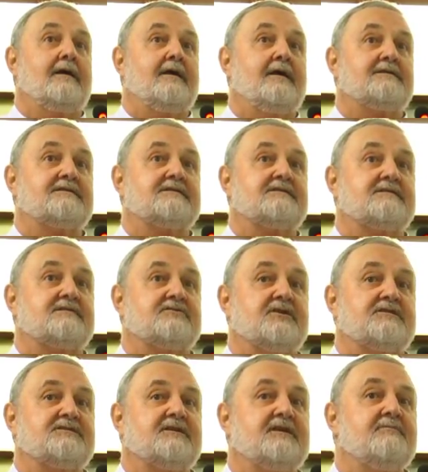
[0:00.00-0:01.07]
it's
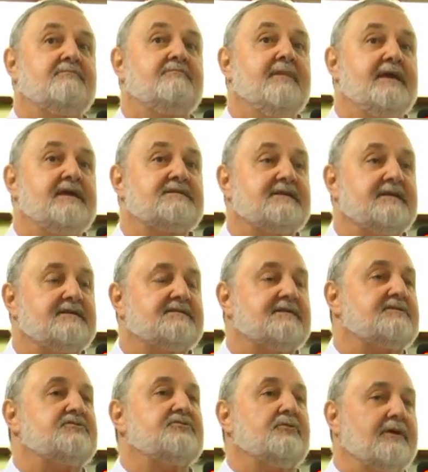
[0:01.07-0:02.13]
just an amazing
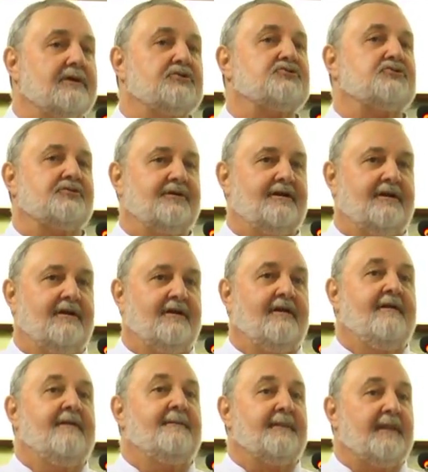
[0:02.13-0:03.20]
situation.
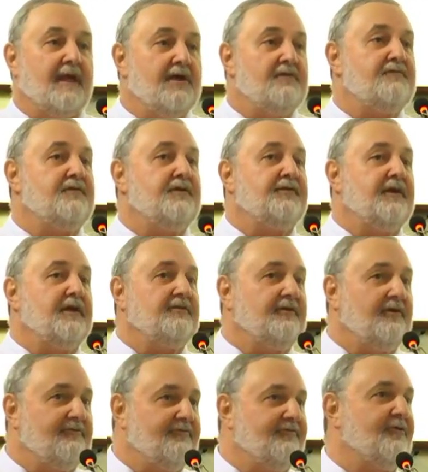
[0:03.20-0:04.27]
Everything
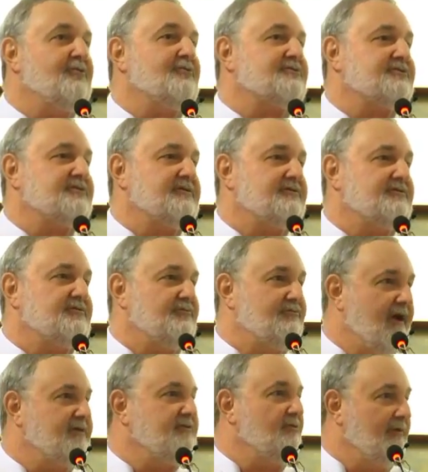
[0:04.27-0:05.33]
they wrote to
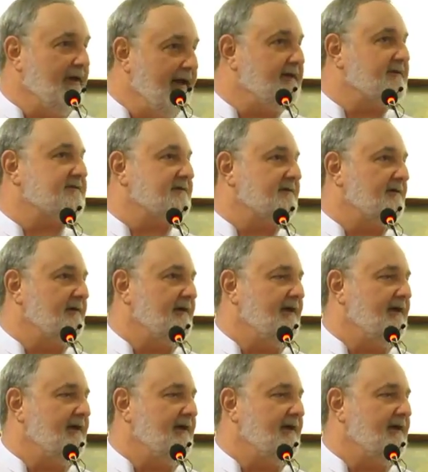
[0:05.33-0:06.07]
regulate,